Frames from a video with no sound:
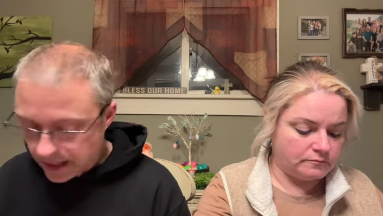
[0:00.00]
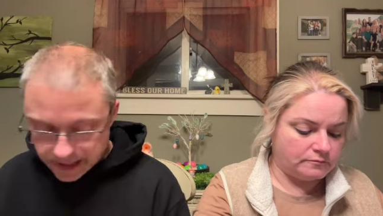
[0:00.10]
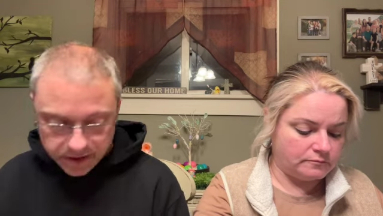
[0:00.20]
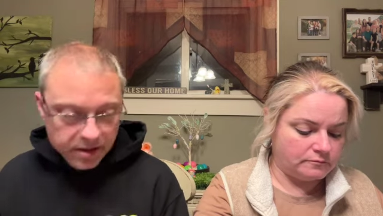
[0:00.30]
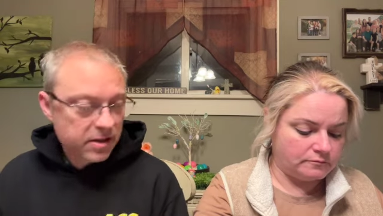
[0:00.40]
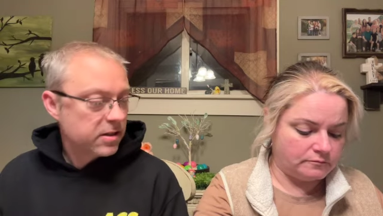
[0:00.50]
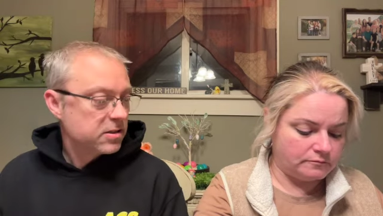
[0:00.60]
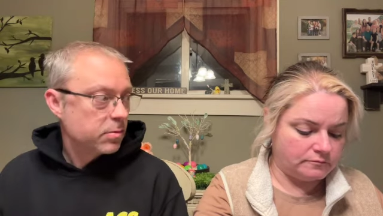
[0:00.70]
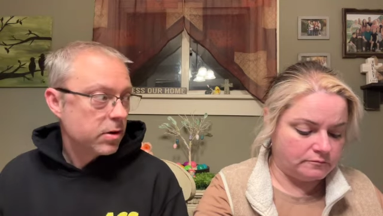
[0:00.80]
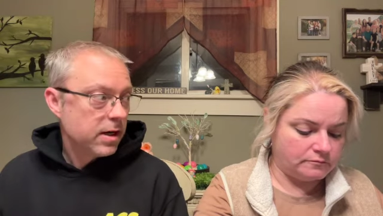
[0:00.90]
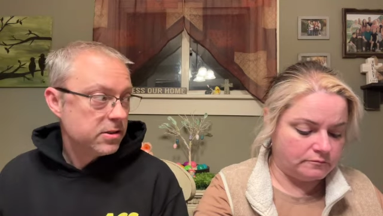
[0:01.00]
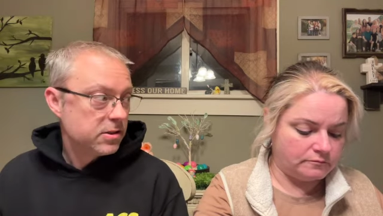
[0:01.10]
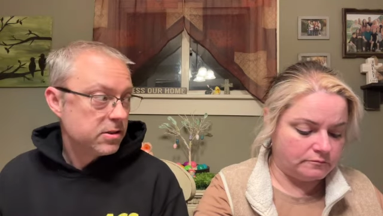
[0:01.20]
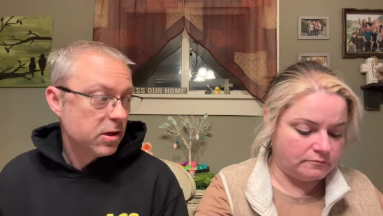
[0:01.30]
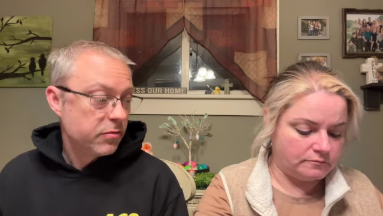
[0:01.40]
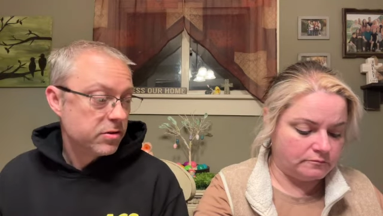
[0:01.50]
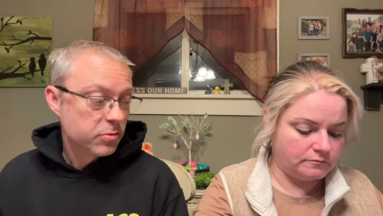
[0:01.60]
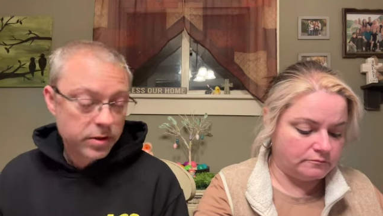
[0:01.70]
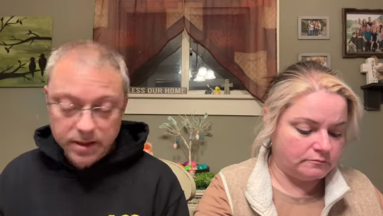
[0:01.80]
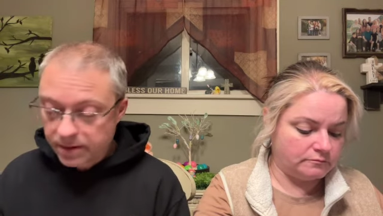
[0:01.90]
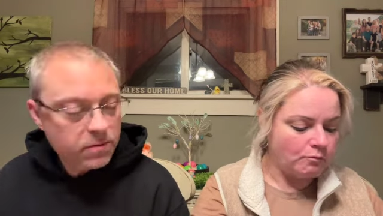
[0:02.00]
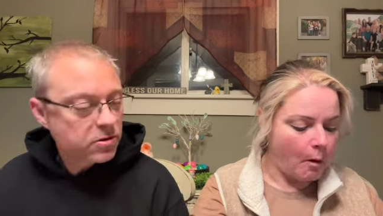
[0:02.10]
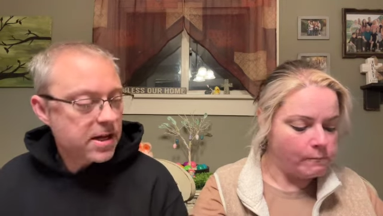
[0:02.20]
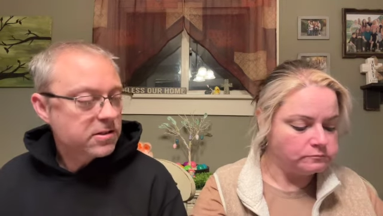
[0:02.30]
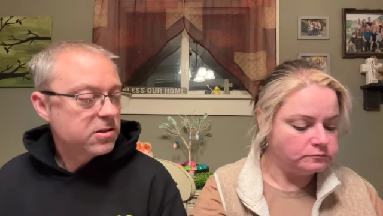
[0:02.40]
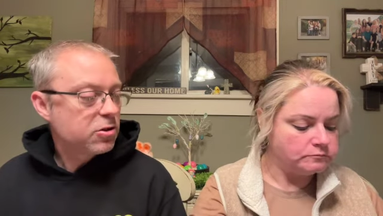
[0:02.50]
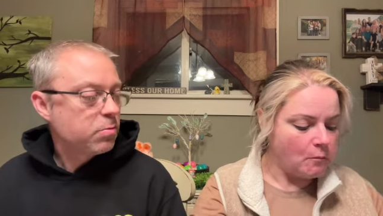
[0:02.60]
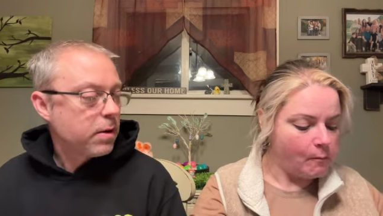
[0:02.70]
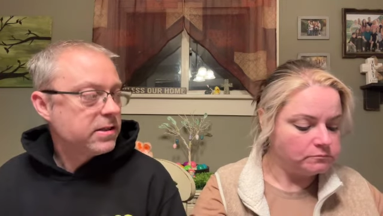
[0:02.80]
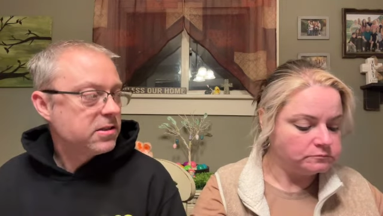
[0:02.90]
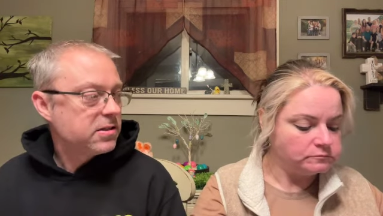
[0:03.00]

Speaker 1: I think you're going to surprise yourself this weekend. There's actually a little bite to